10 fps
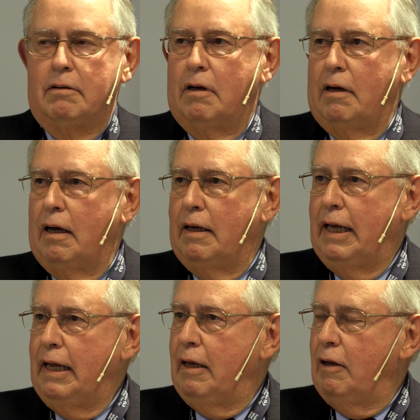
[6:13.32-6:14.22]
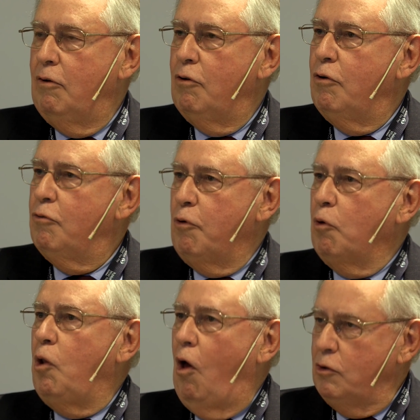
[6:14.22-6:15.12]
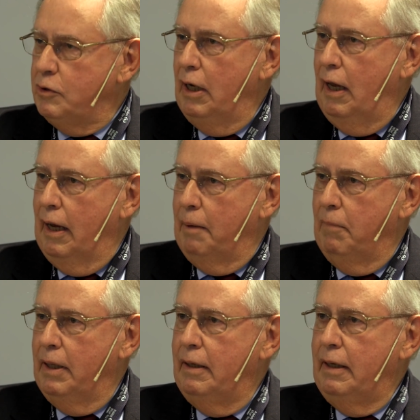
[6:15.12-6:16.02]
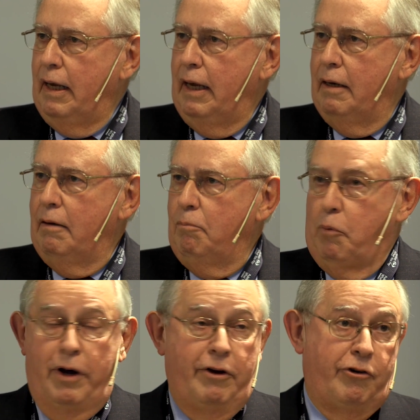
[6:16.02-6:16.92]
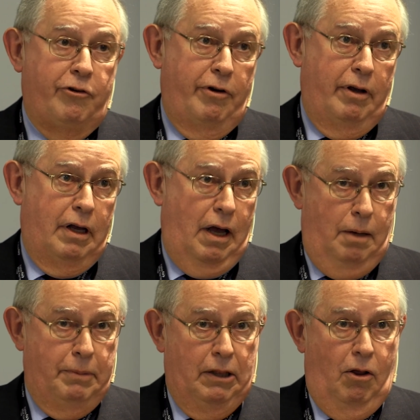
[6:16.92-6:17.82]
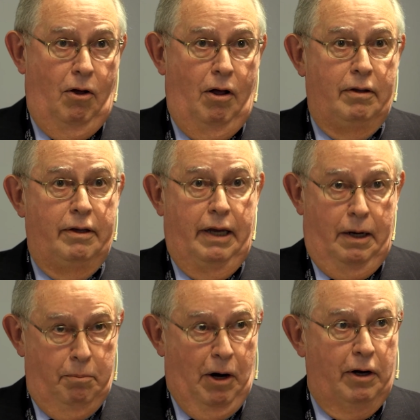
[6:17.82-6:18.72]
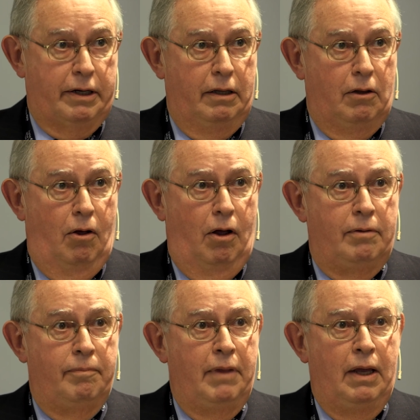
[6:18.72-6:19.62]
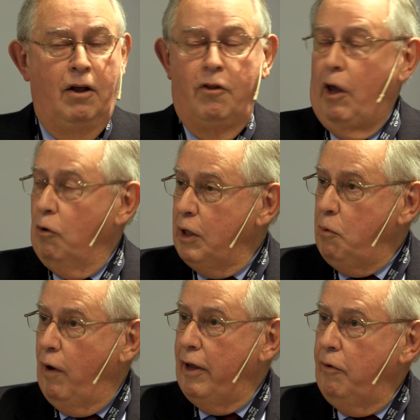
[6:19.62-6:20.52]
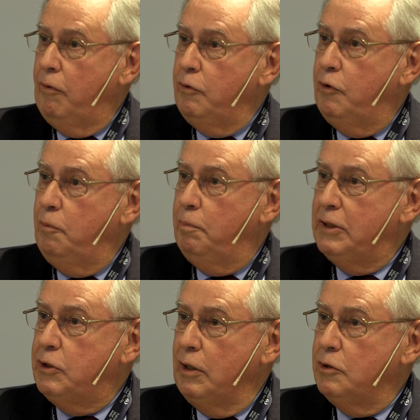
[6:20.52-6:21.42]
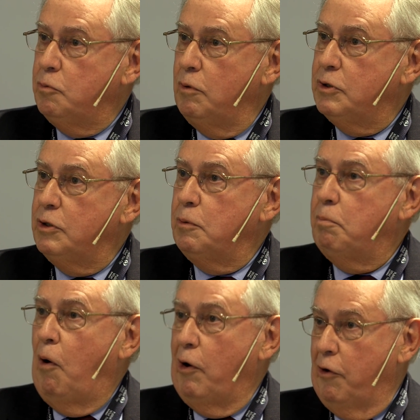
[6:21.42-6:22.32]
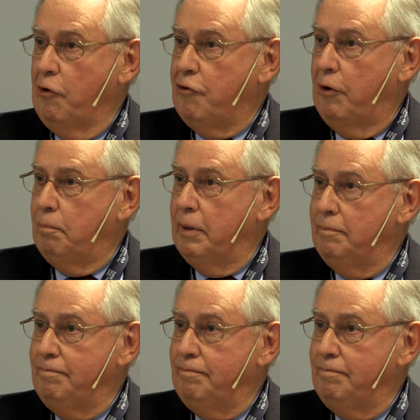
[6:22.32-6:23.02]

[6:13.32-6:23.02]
For a long time, in British common law, in American law, the only way you could do business was as a partnership.